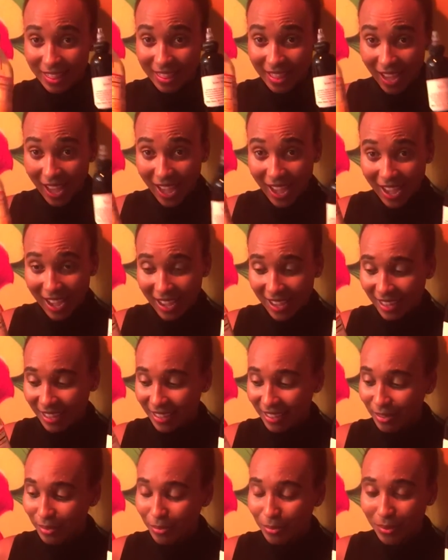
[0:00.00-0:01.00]
that
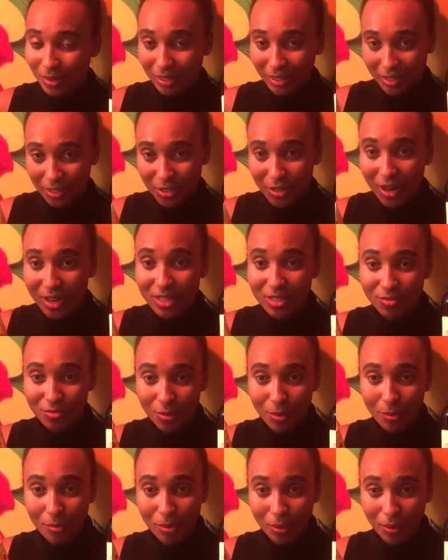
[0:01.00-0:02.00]
will
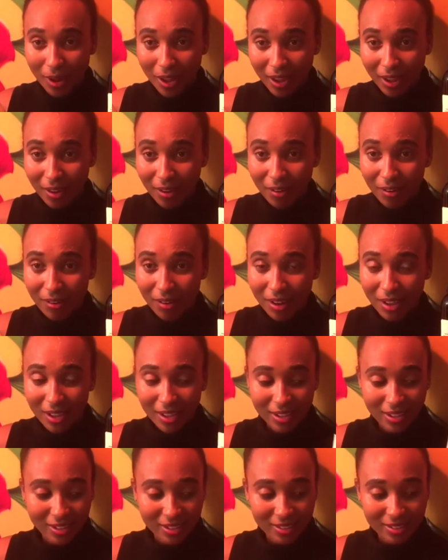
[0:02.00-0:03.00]
transform your hair
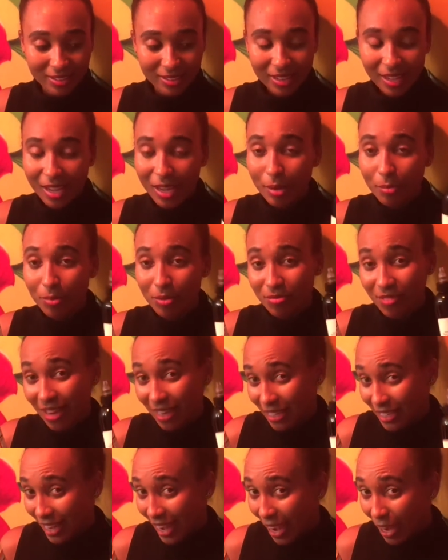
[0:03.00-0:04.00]
and
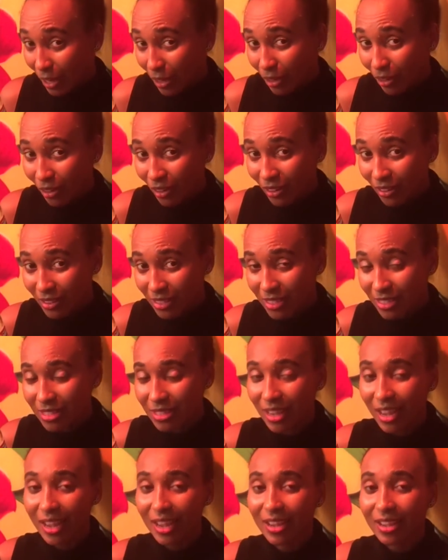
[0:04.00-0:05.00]
prevent hair loss
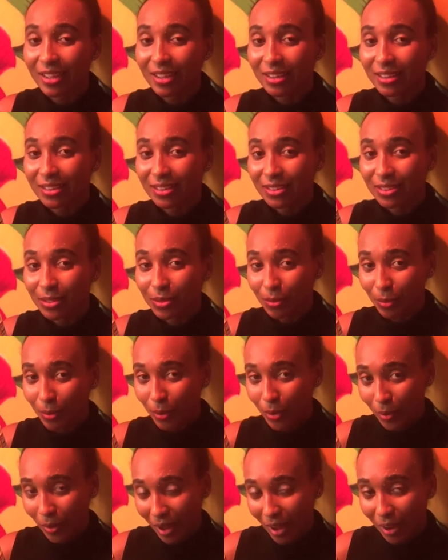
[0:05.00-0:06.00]
and grow
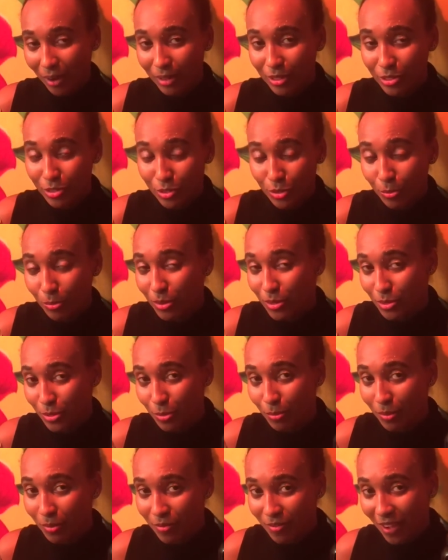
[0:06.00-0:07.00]
your hair super
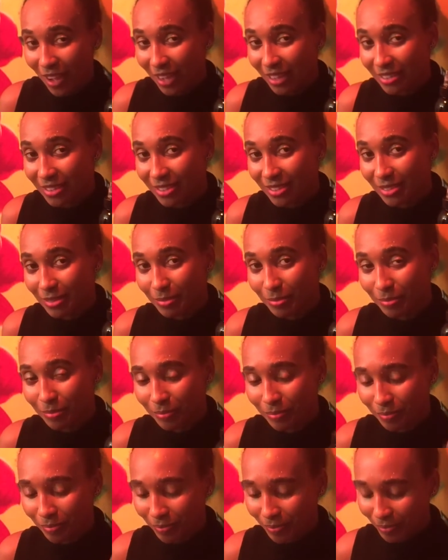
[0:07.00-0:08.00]
fast.
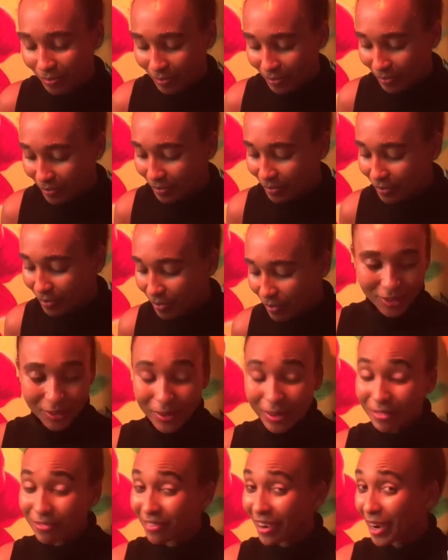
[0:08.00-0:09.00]

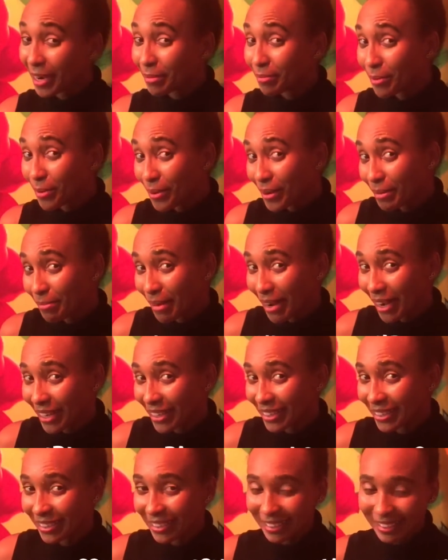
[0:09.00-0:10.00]
You can find more about
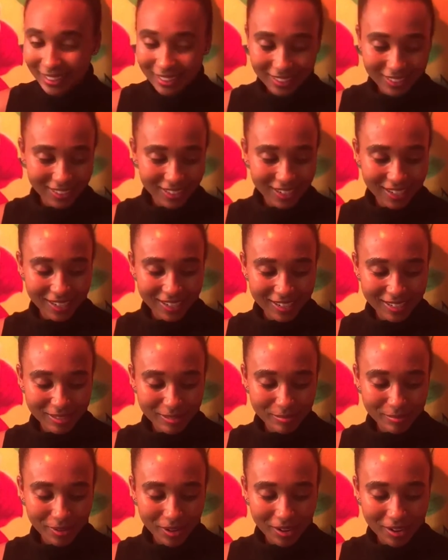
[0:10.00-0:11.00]
it
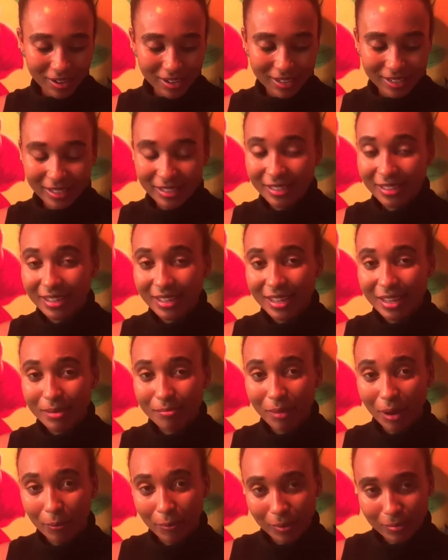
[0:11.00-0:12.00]
on
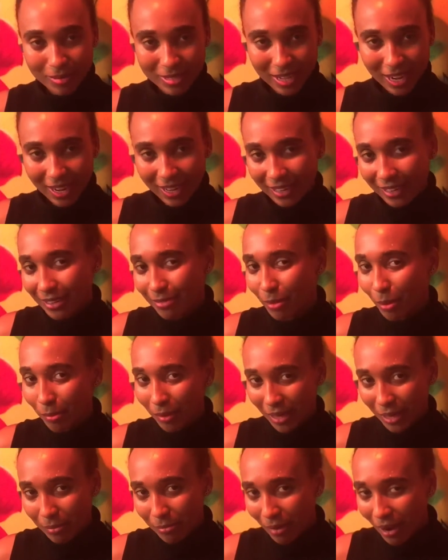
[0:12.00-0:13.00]
my website,
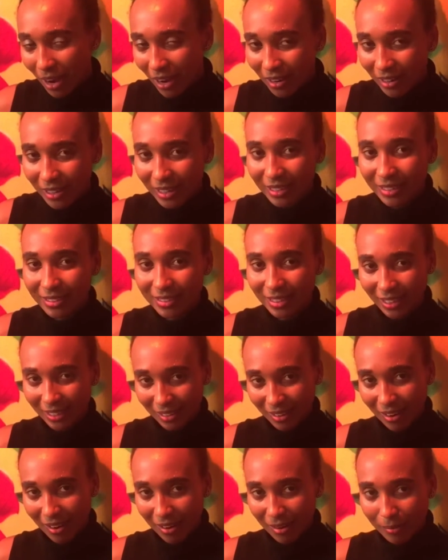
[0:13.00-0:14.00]

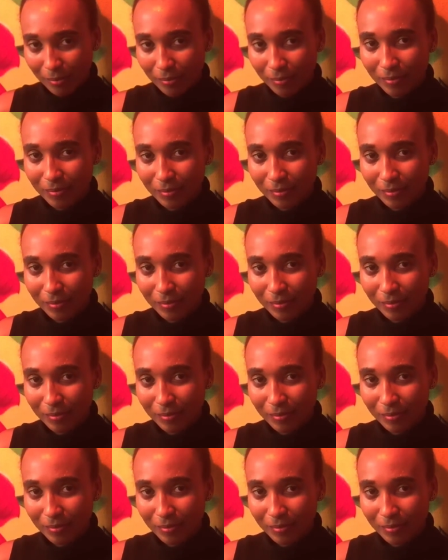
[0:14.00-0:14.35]
mamaimara.com.